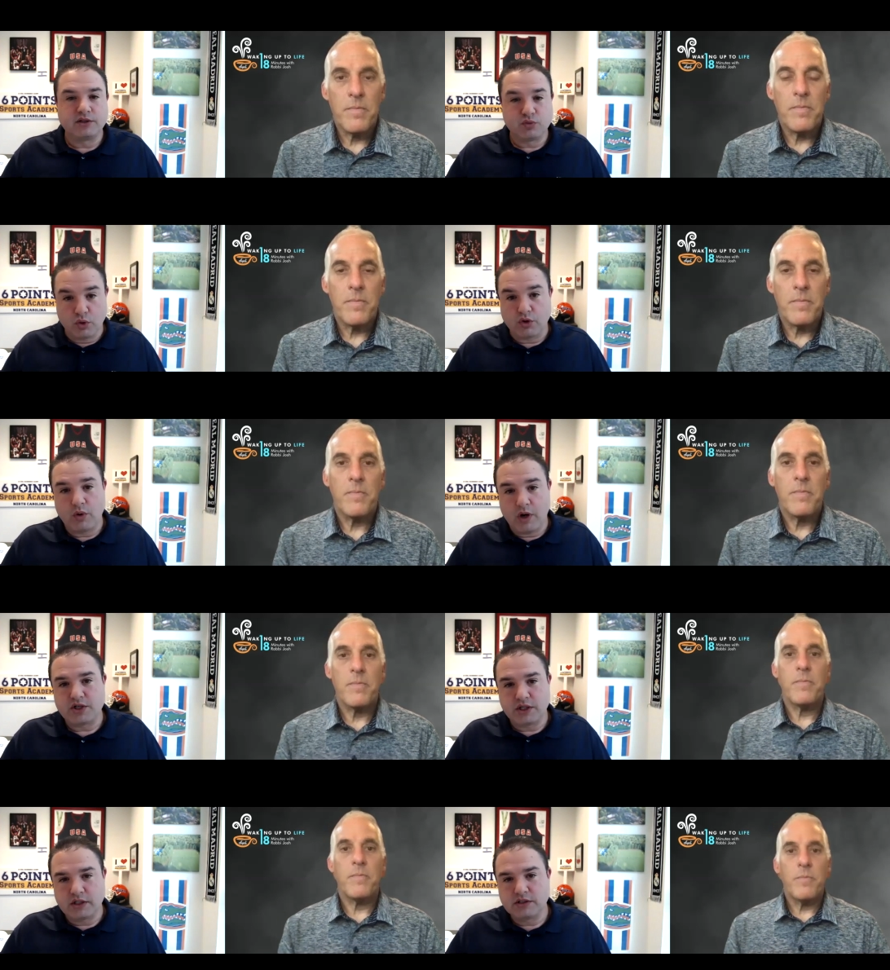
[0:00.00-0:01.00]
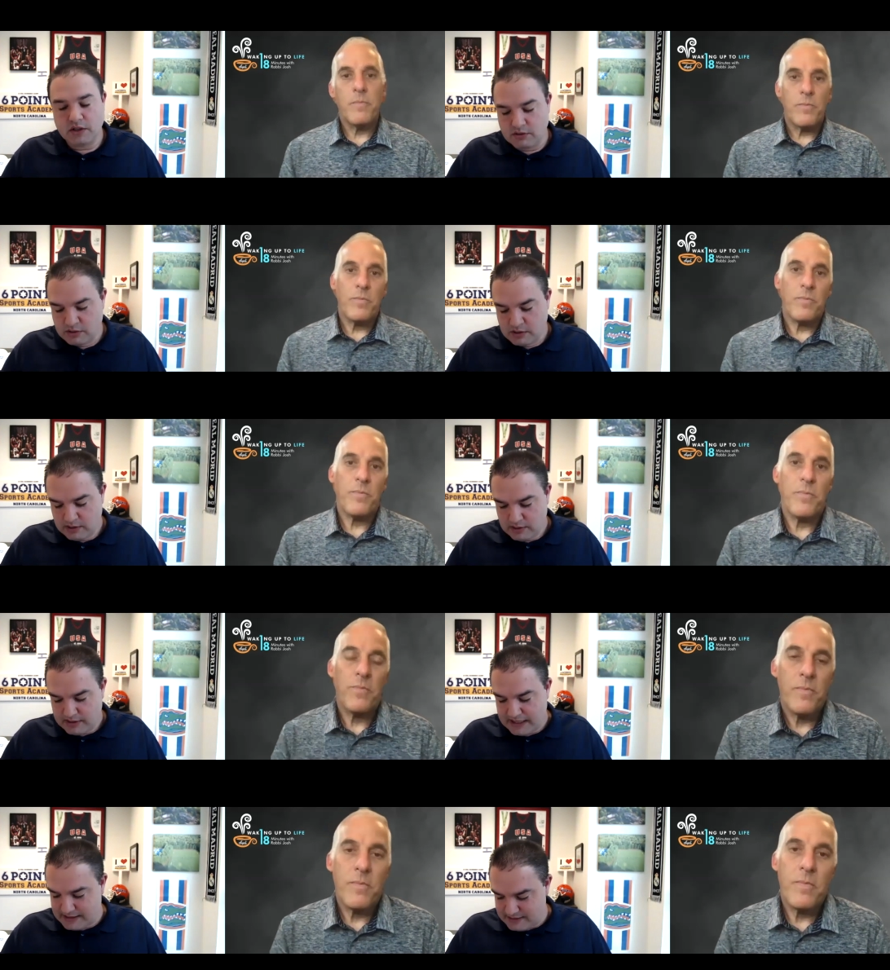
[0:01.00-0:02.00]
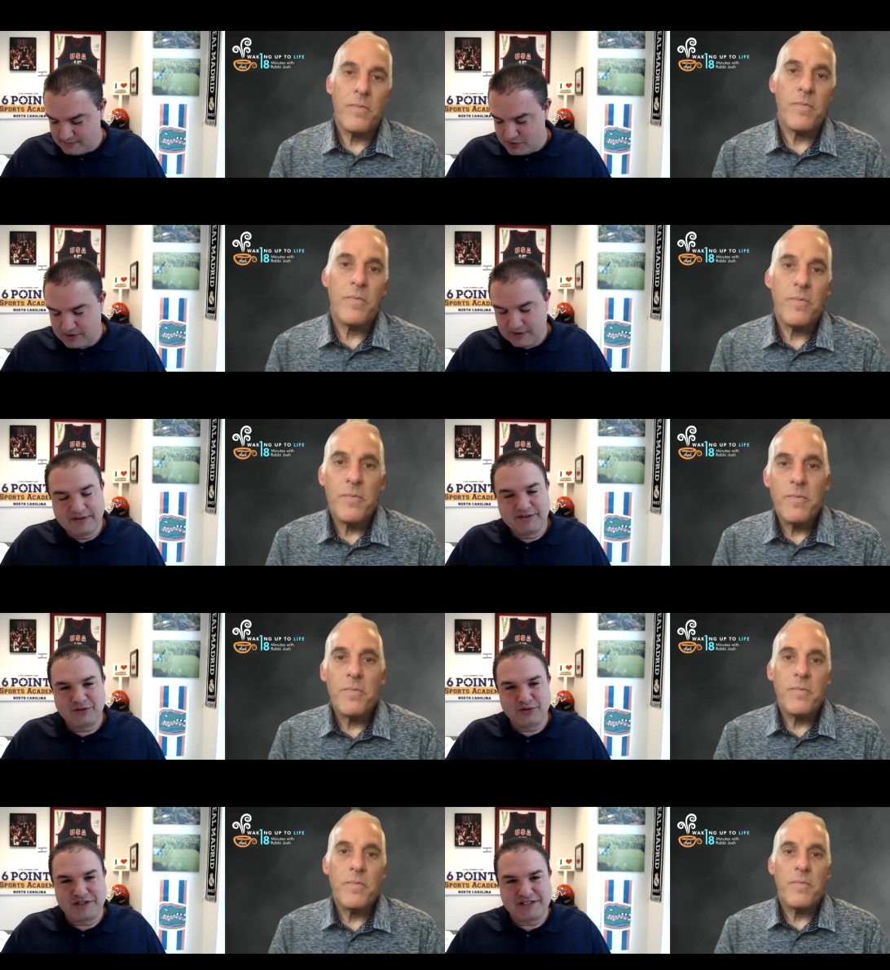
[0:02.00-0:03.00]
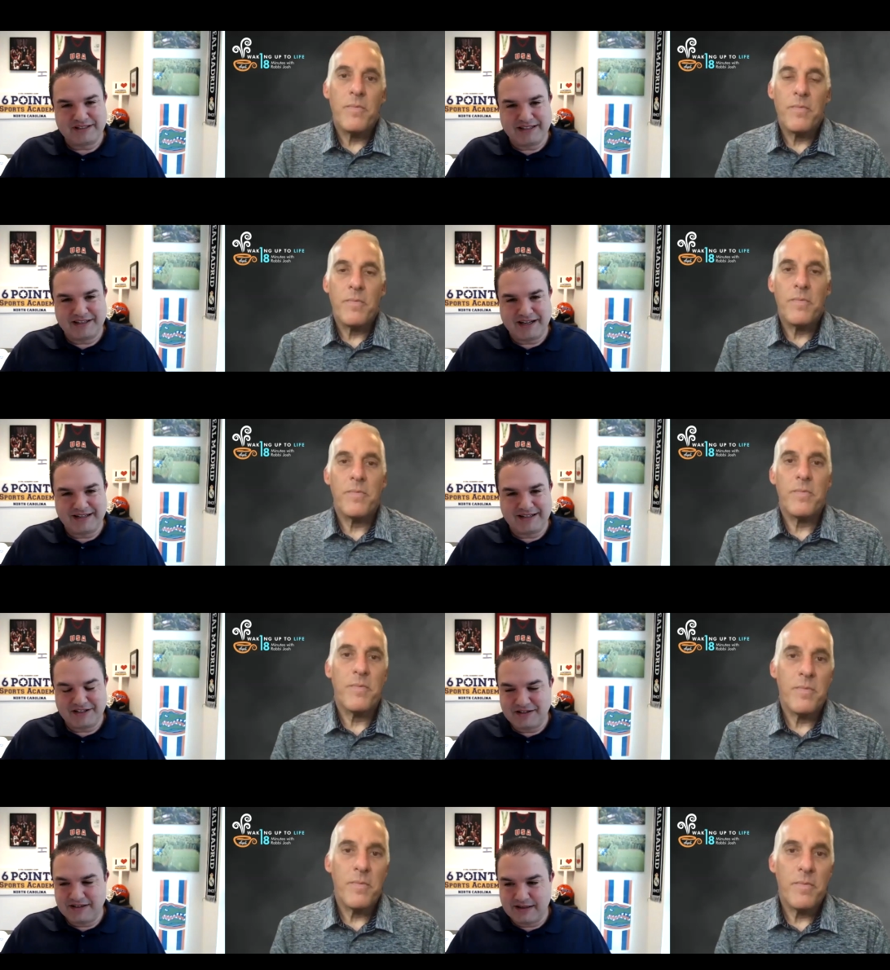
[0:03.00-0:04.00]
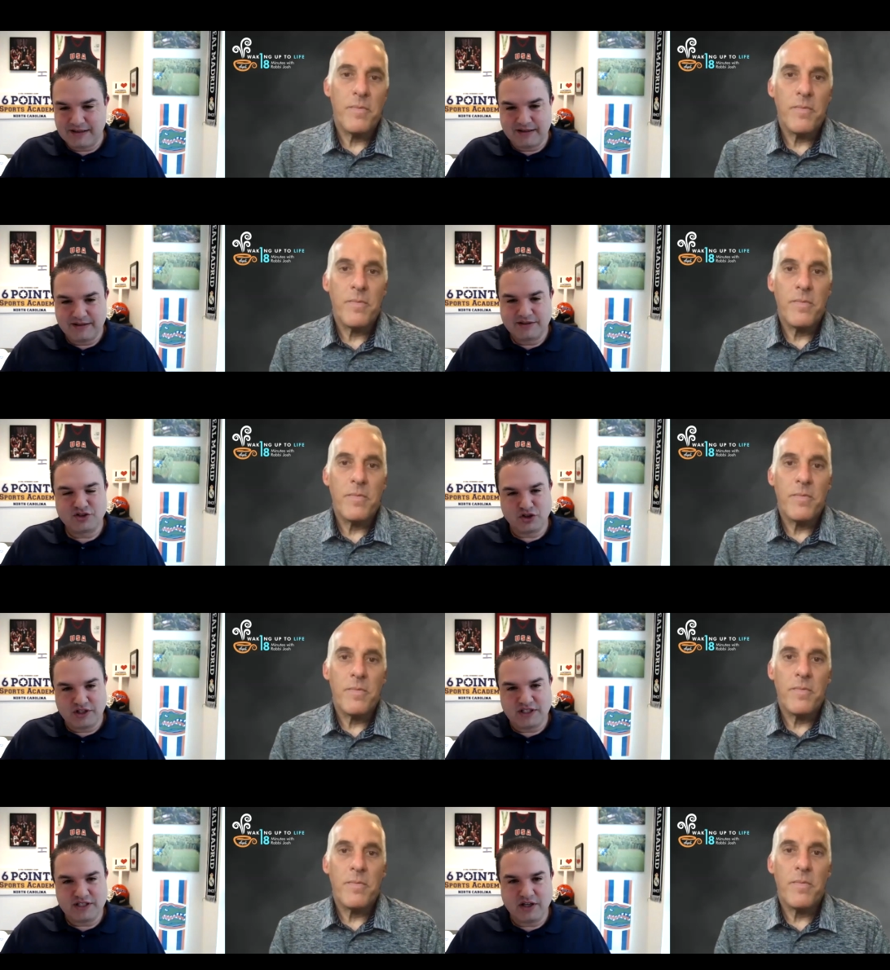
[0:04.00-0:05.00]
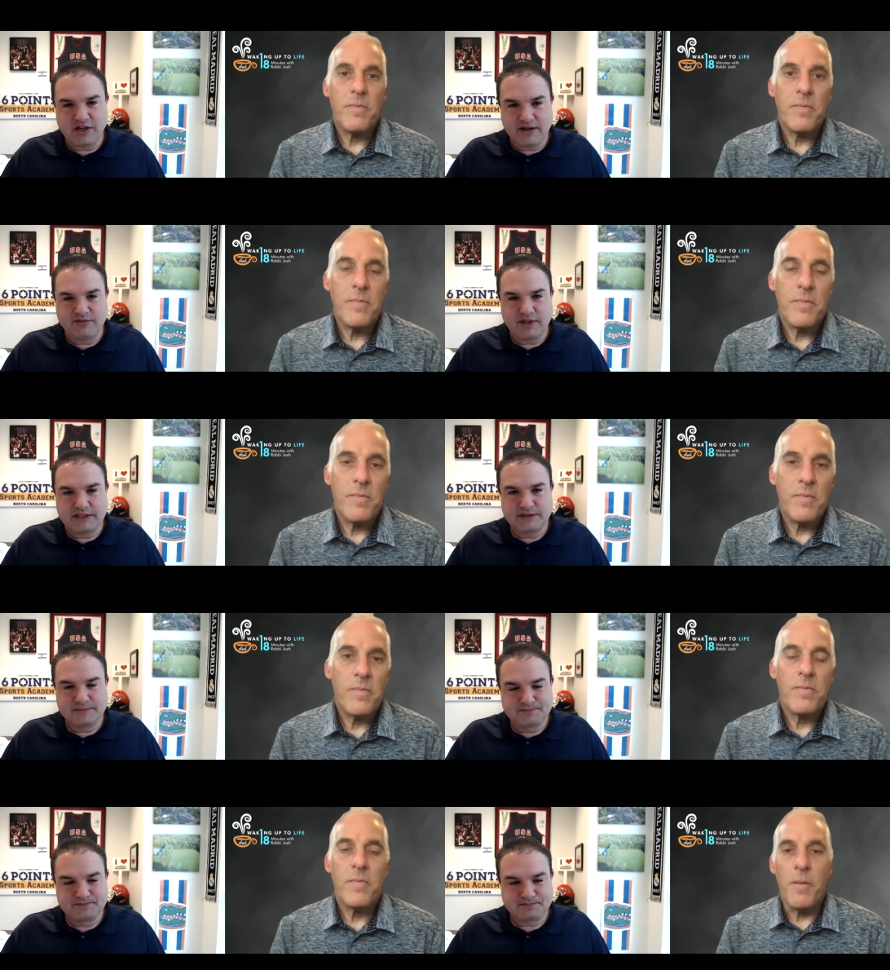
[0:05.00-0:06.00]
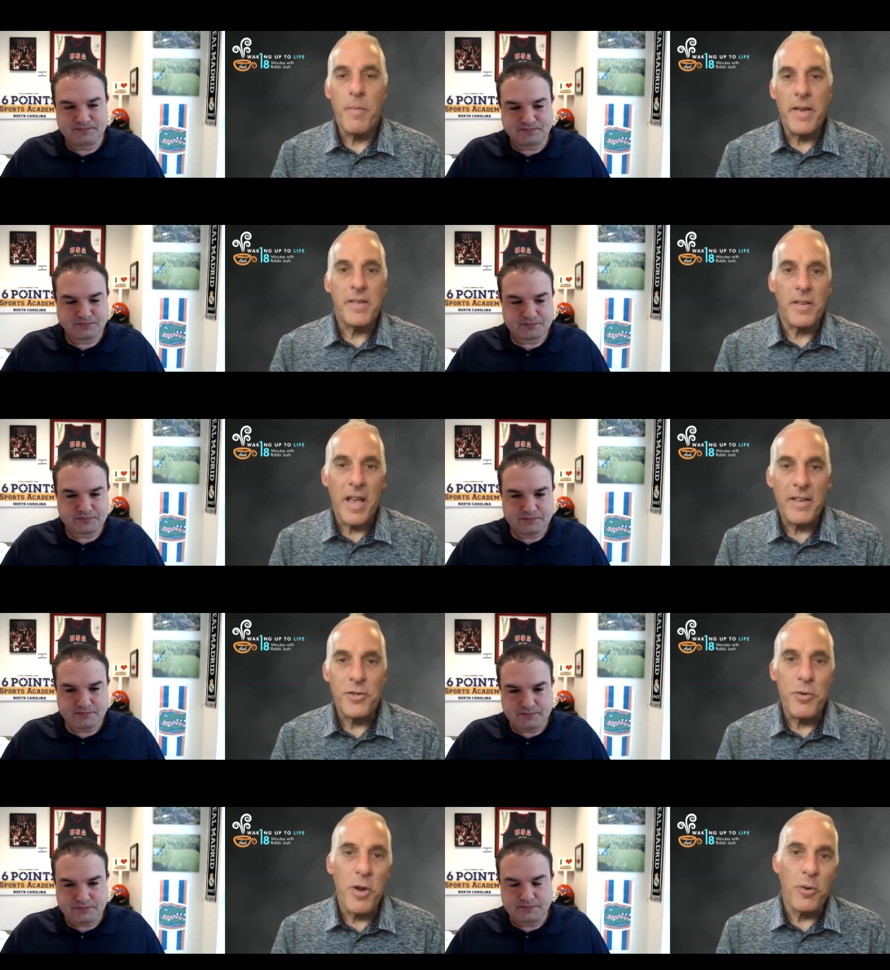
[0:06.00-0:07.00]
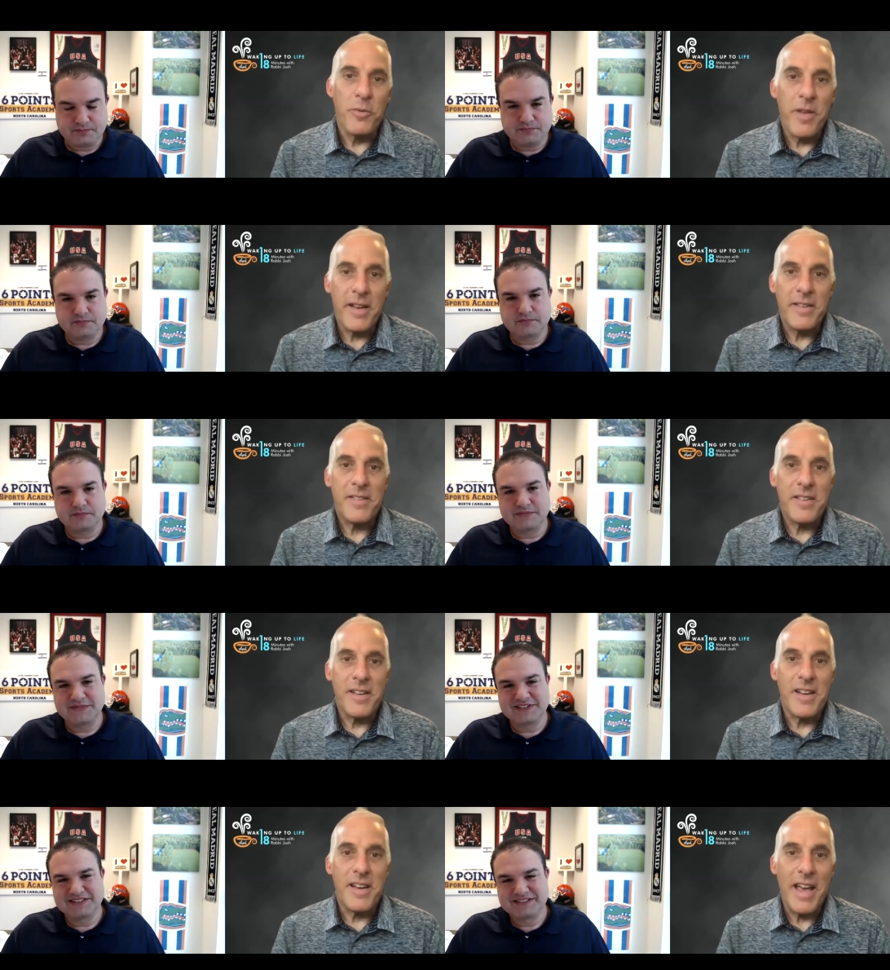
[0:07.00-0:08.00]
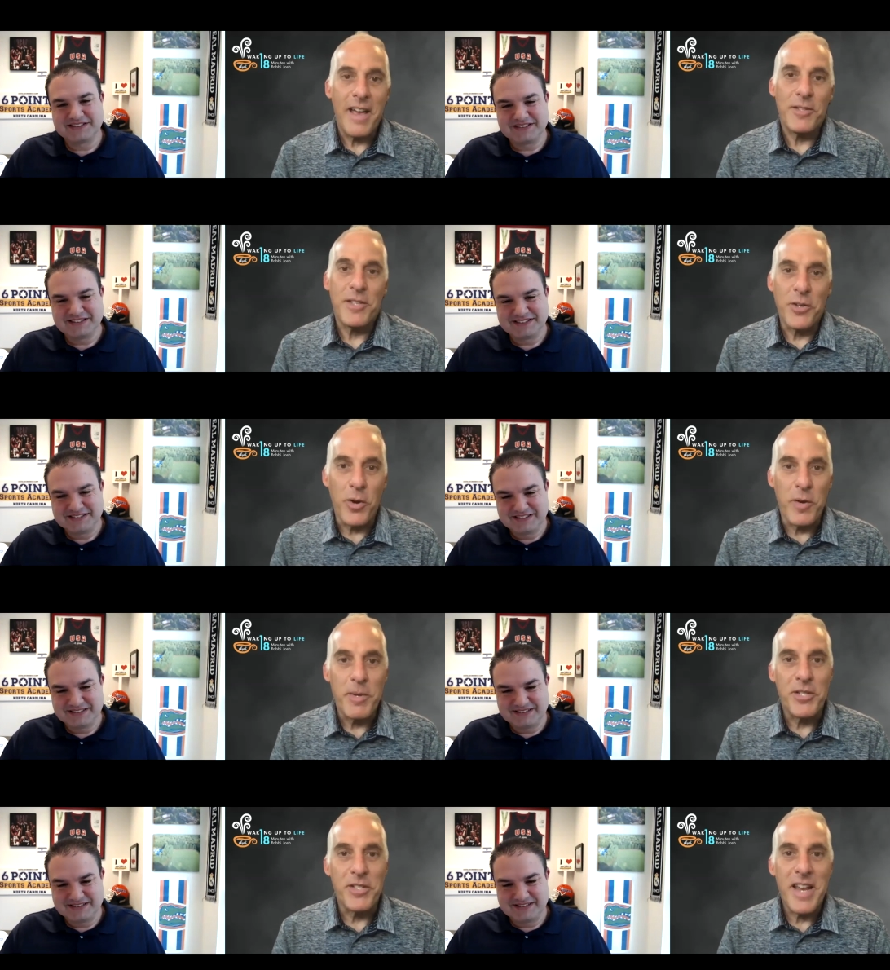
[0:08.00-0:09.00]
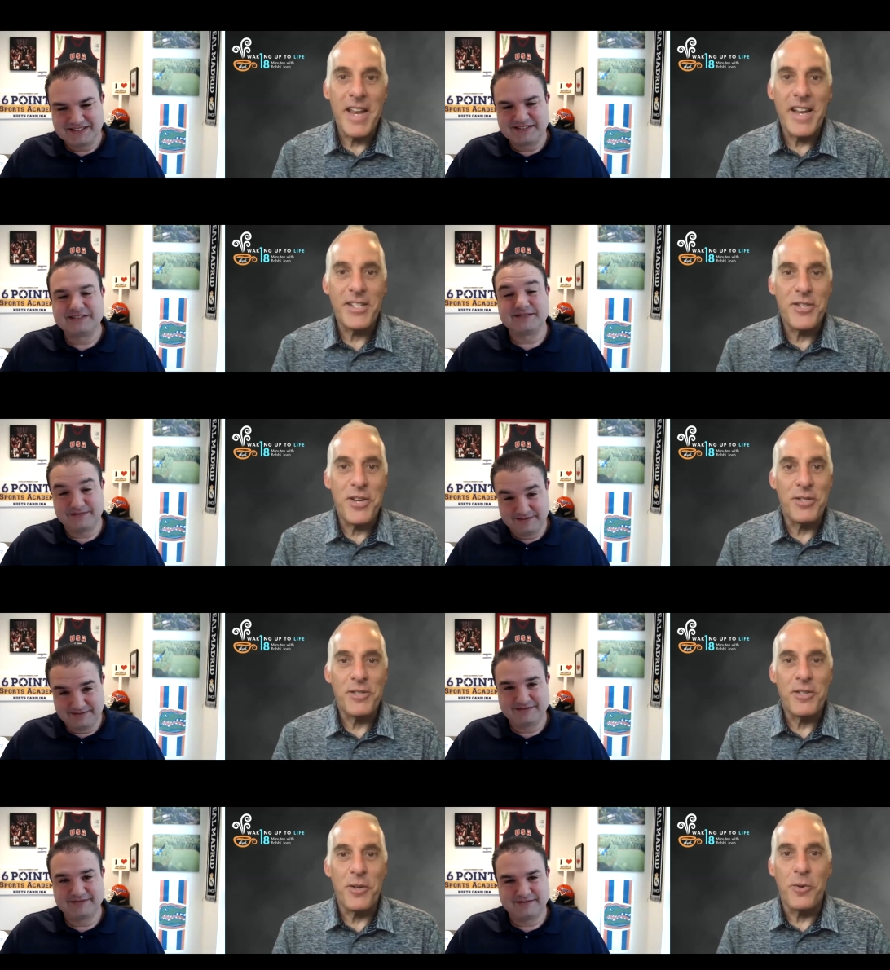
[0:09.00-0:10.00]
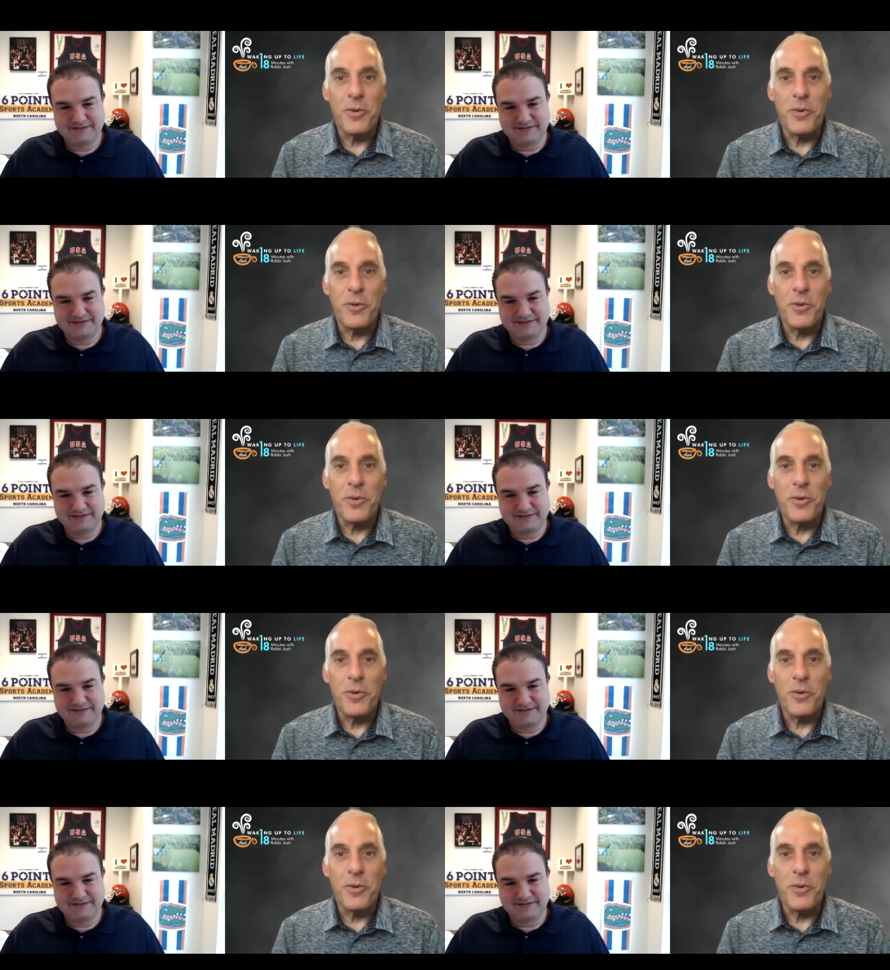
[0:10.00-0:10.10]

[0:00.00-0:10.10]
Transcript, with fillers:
Speaker 1: worth watching. So that's something recently that I did uh, certainly see on Netflix.
Speaker 2: Amazing. As you know, that uh, I have a son going to Michigan State next year, so